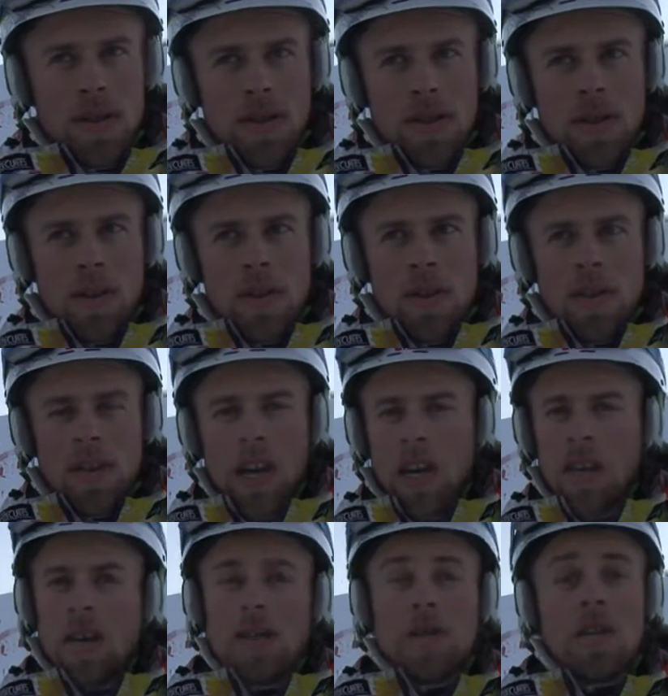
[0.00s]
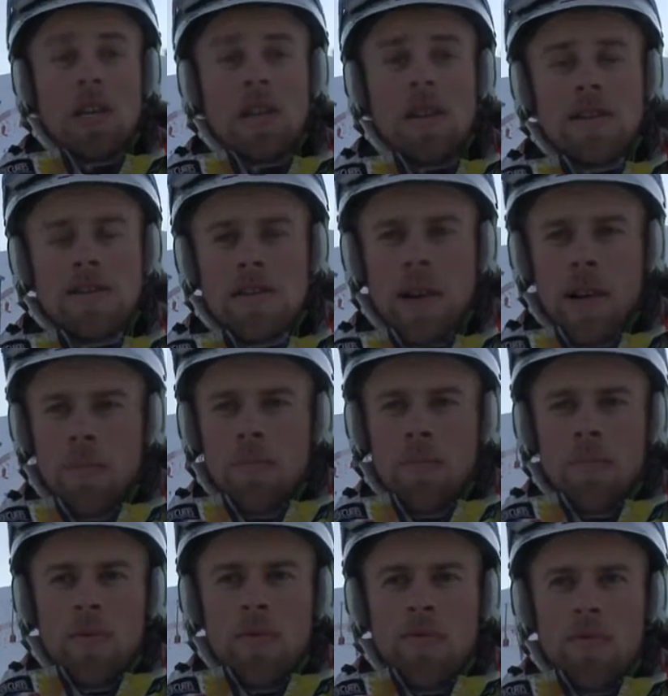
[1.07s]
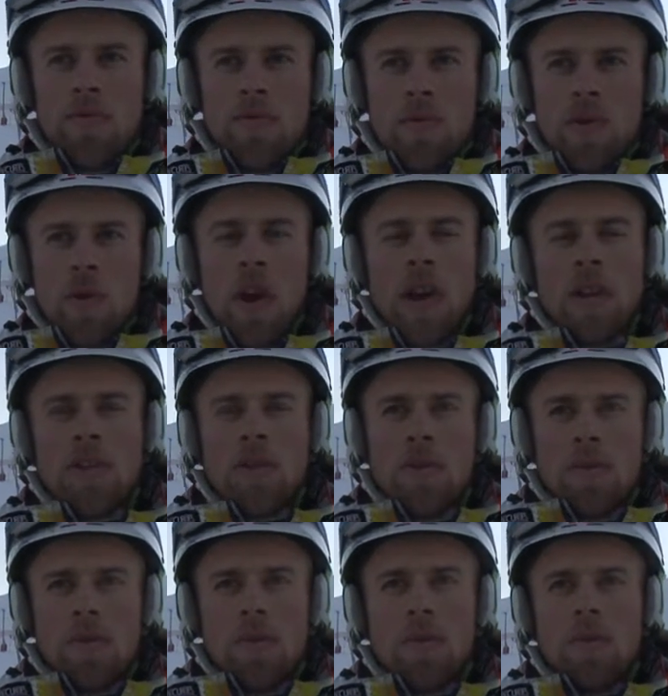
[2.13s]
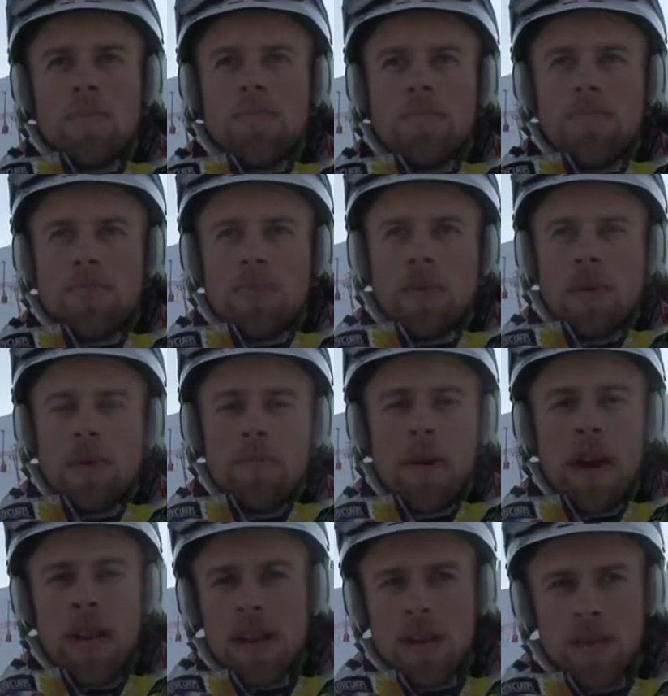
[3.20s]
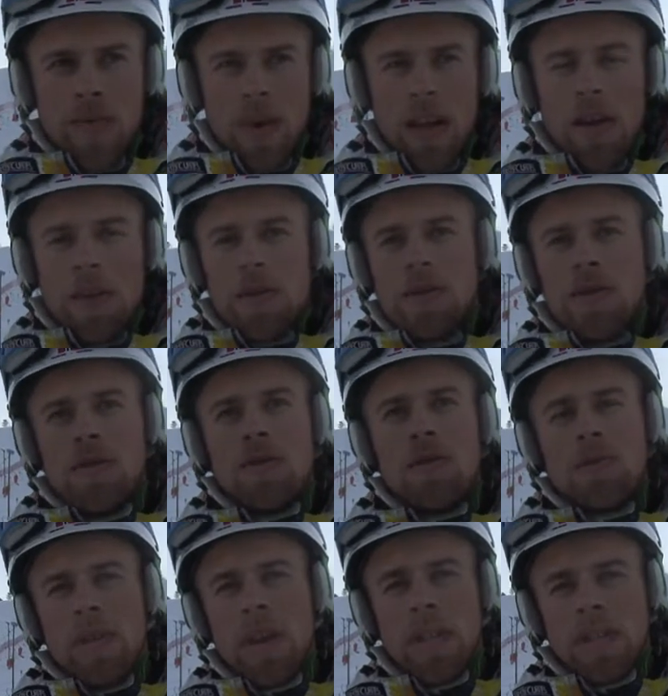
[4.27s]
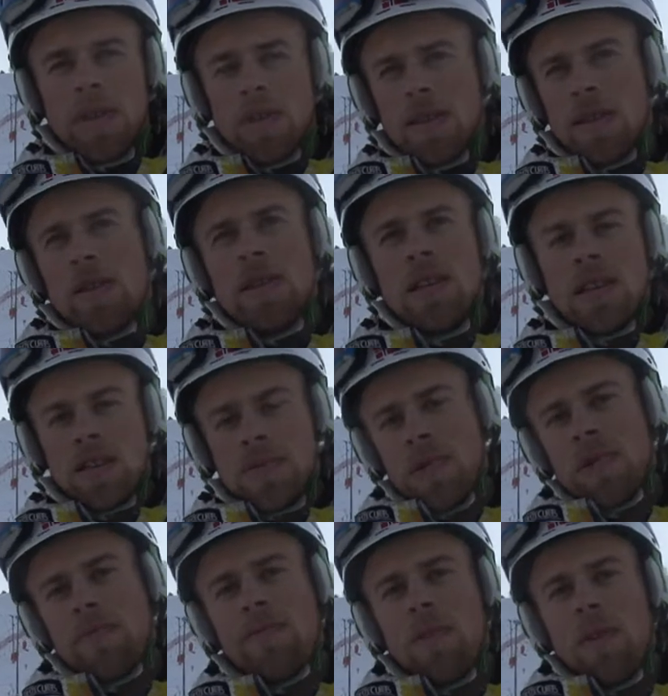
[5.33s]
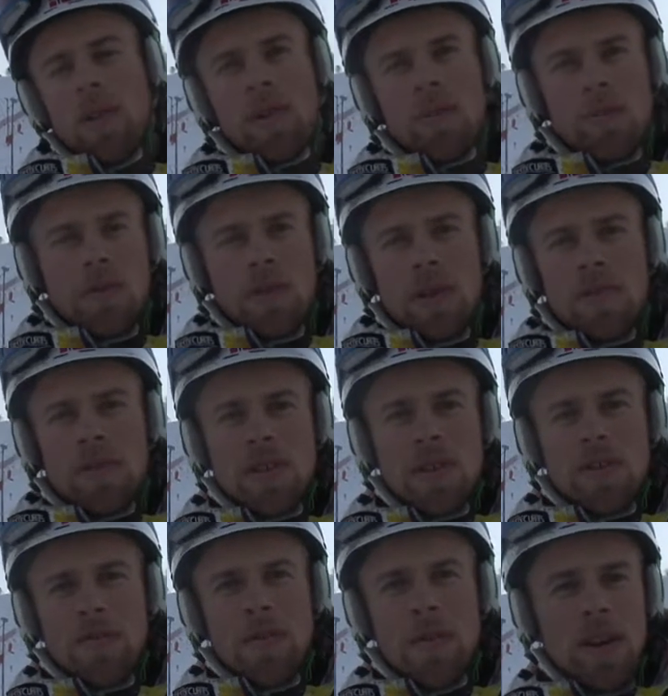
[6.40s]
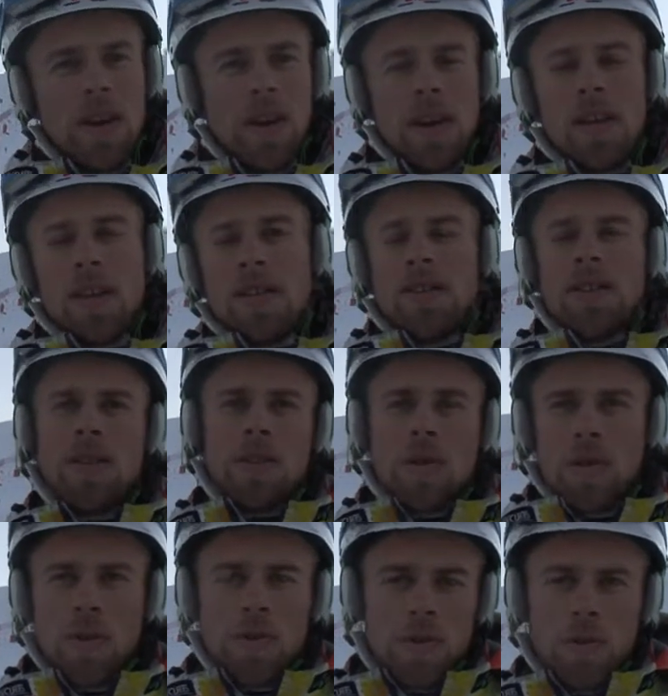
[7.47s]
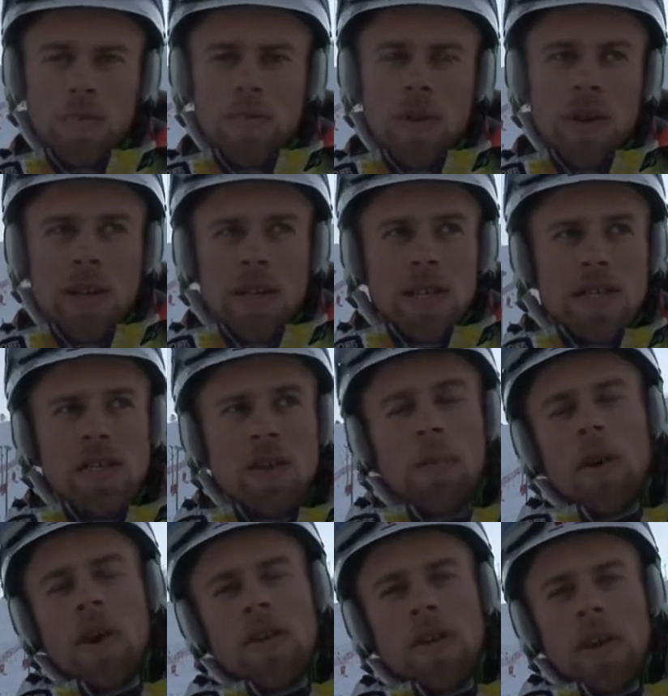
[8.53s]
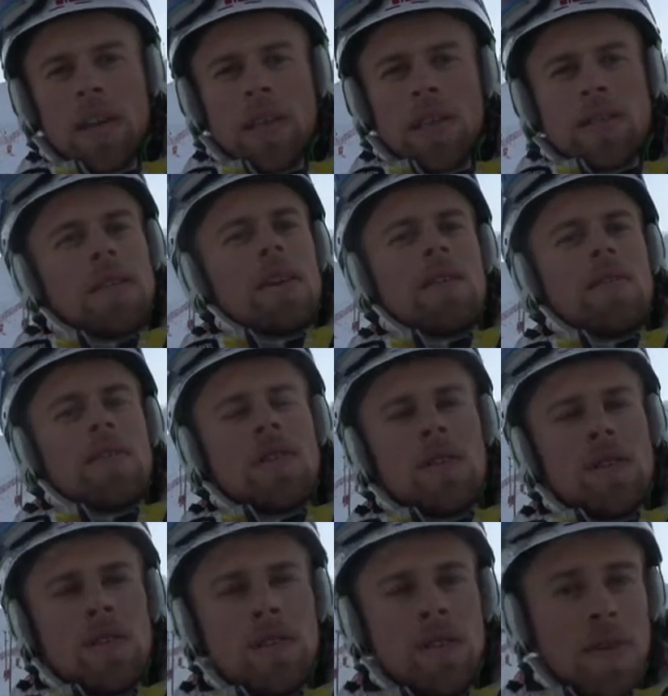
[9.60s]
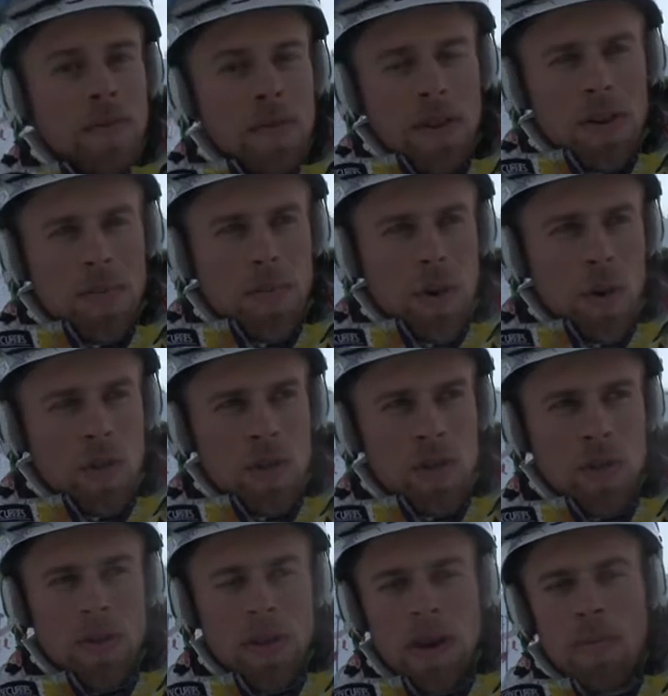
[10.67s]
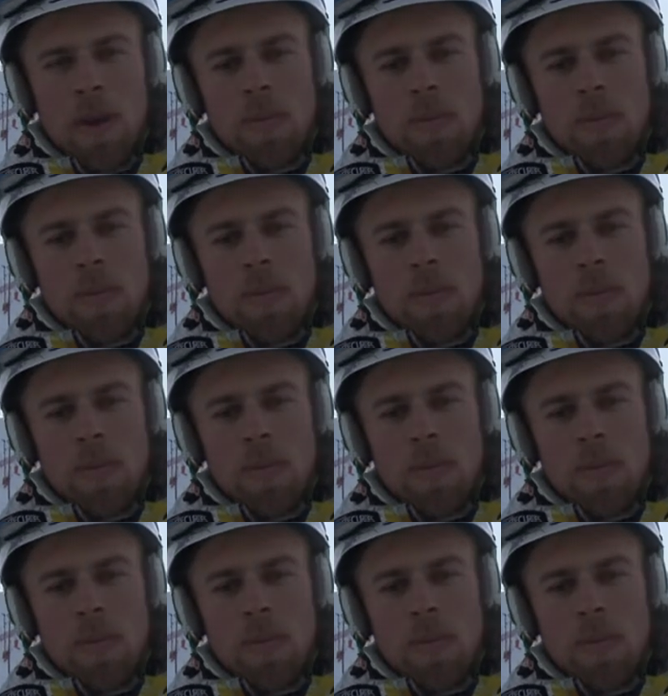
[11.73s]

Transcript: the technical details I'm trying to manage, when I do that, the knees will follow themselves. And there's also some other athletes have a different approach, so they